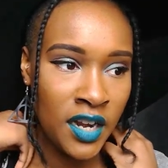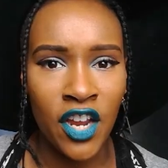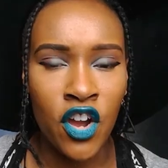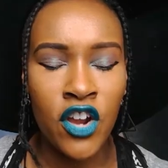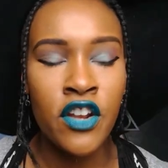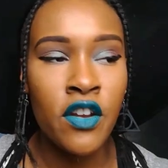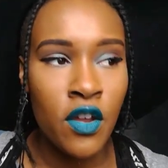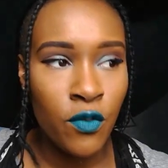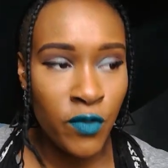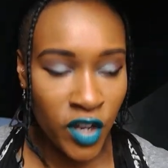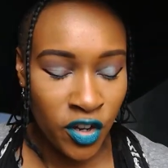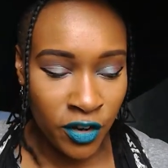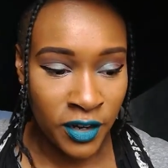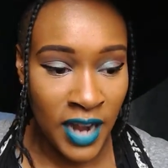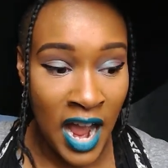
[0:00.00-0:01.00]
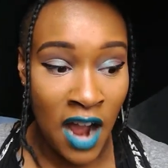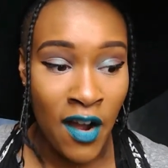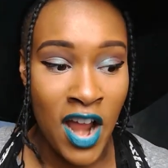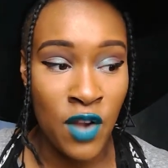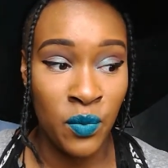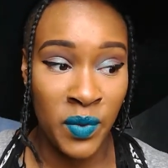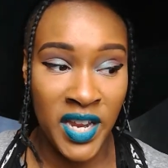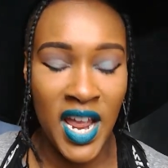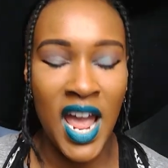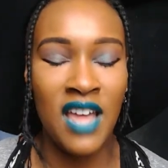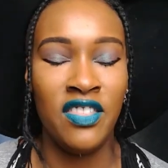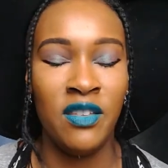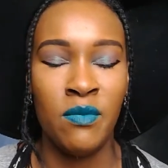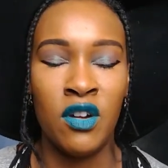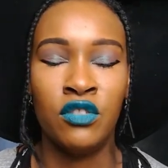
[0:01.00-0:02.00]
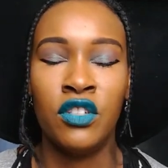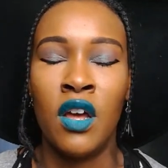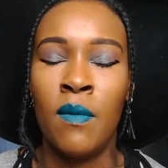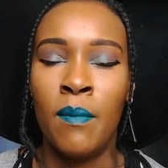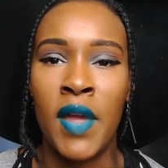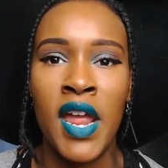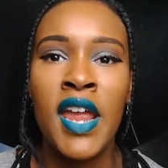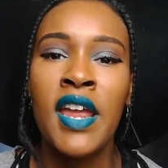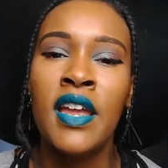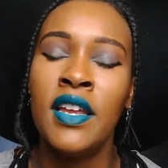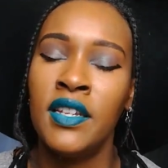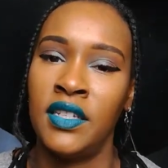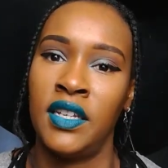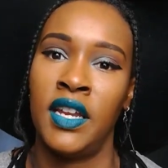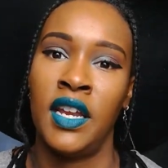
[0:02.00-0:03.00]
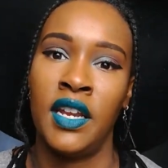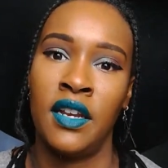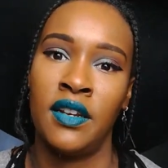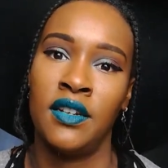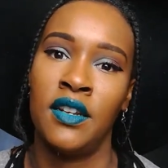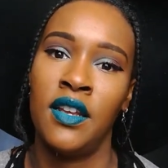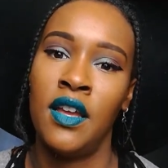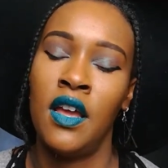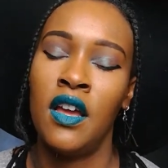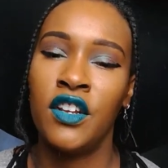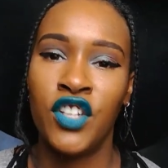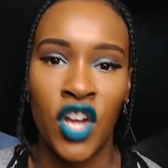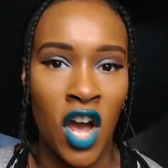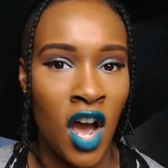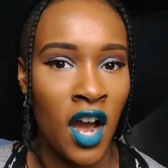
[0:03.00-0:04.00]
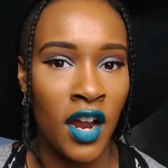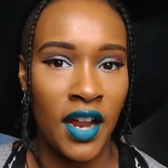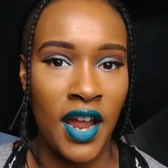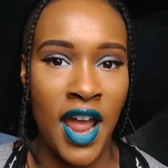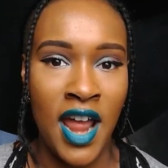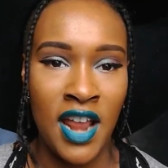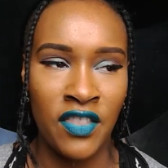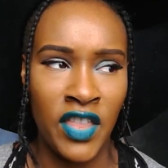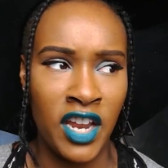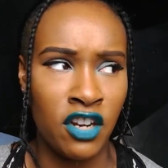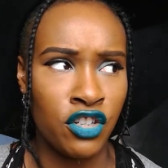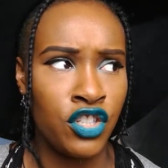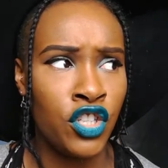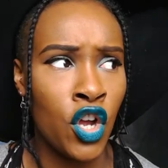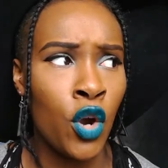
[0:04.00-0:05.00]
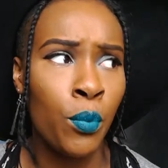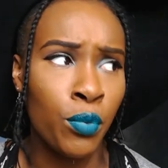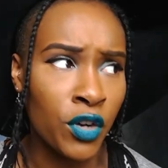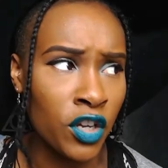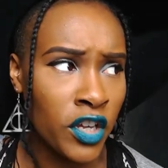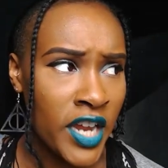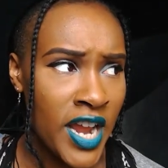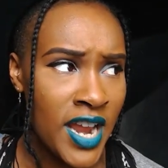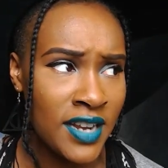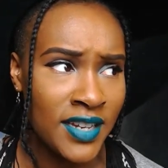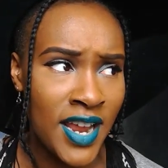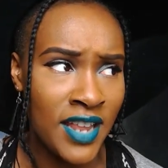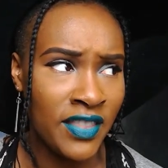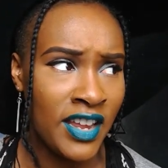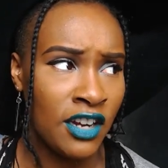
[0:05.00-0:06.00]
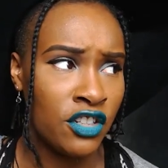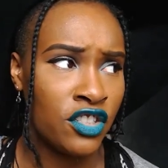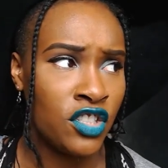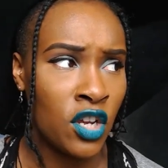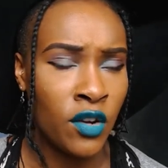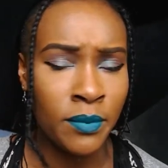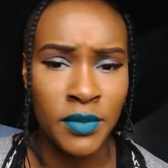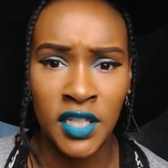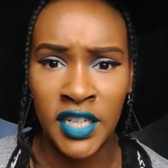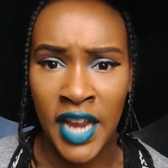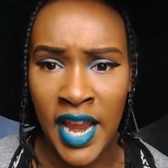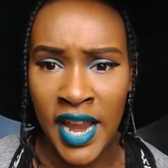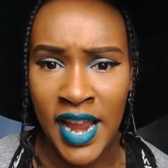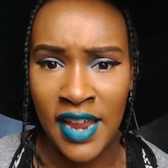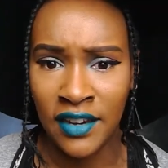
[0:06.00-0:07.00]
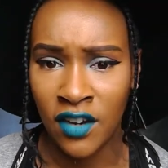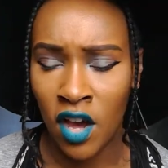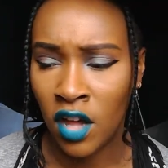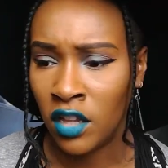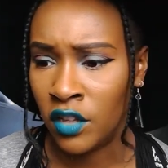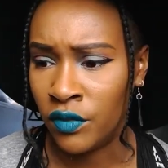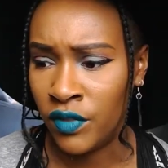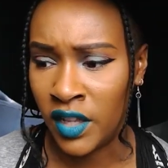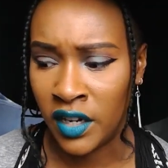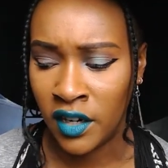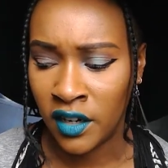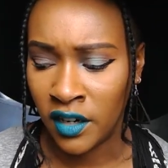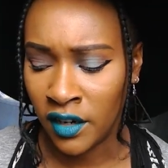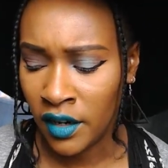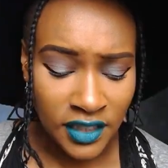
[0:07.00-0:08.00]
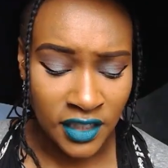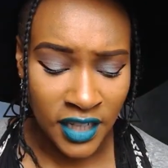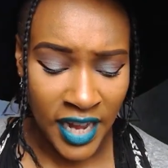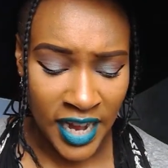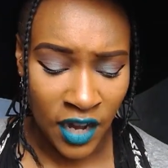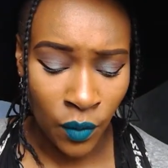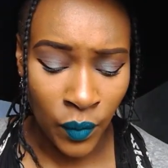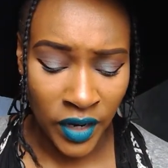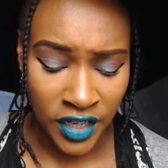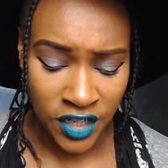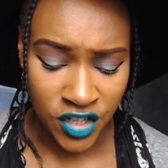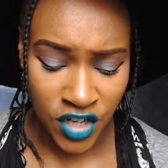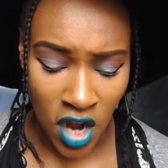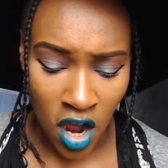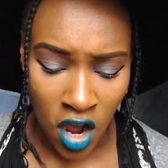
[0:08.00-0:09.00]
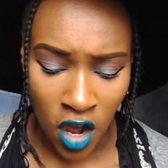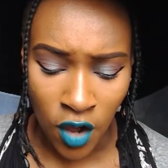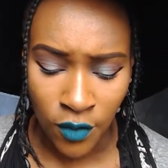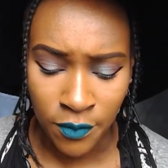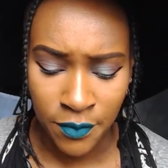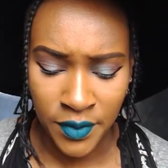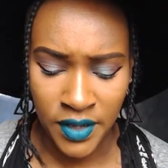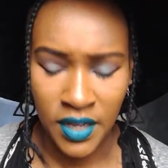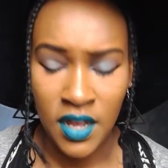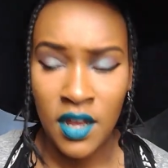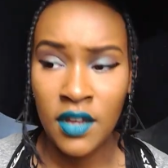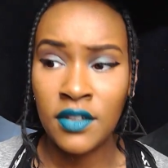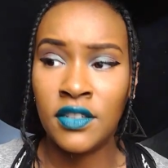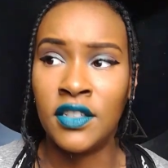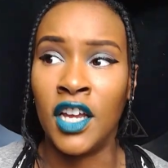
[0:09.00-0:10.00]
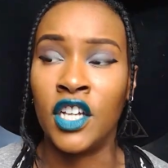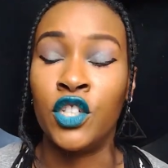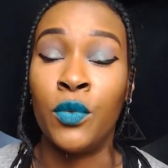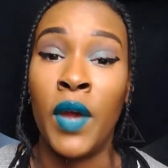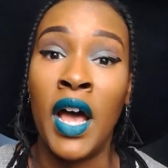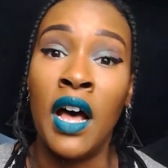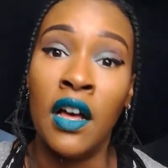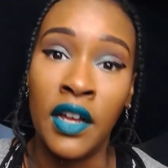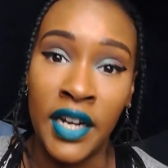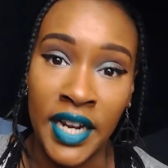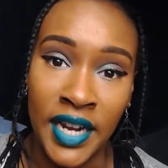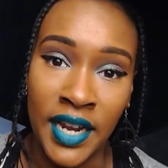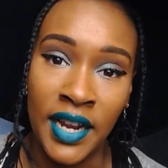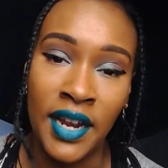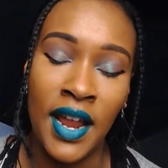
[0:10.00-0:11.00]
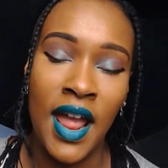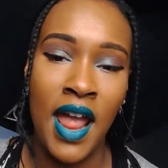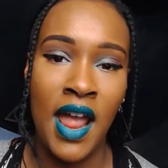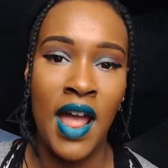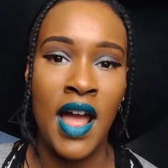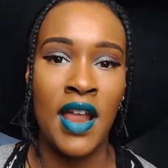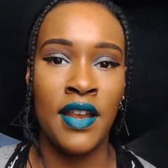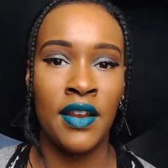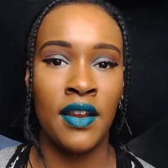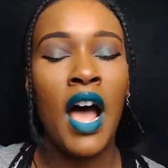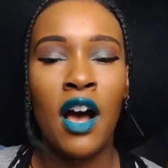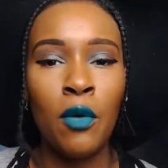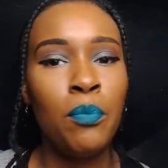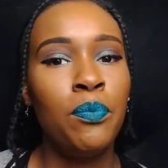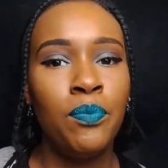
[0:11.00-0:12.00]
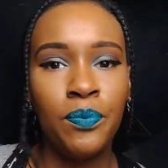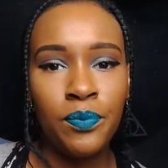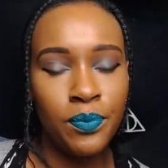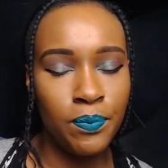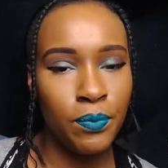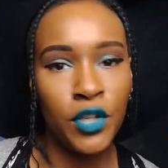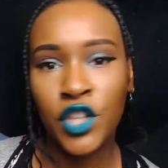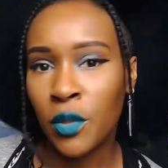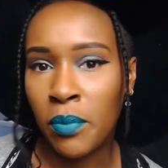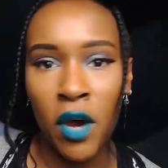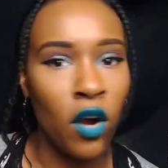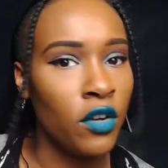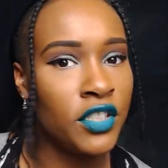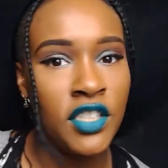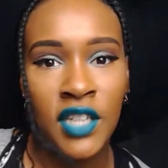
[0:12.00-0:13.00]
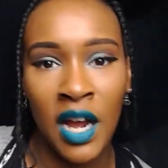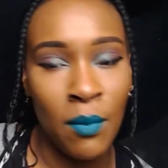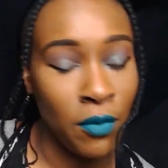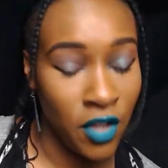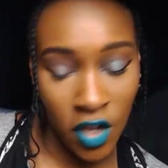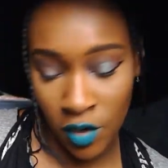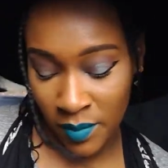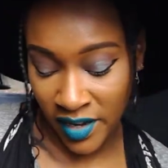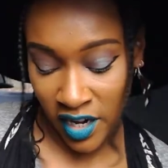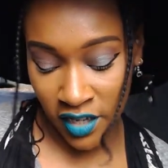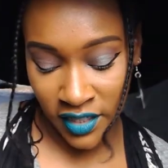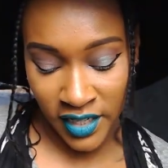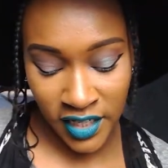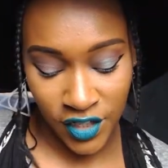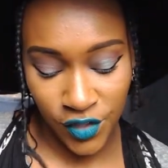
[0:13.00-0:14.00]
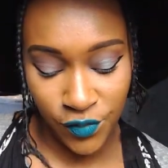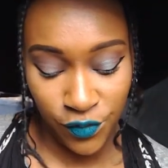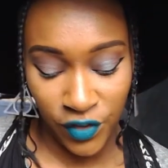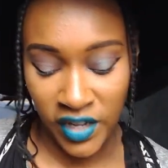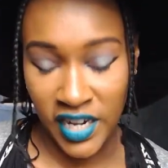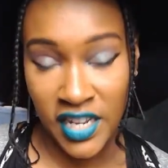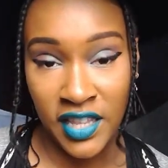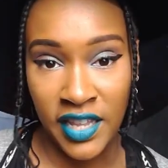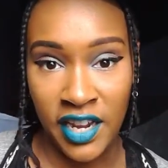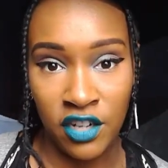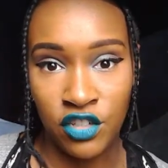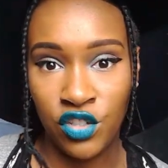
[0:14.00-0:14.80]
I couldn't figure it out, and we had the most amazing talk, and they are so brilliant and they are so up to date in all of their language of sexuality, and I'll put the post down below because it's freaking, they're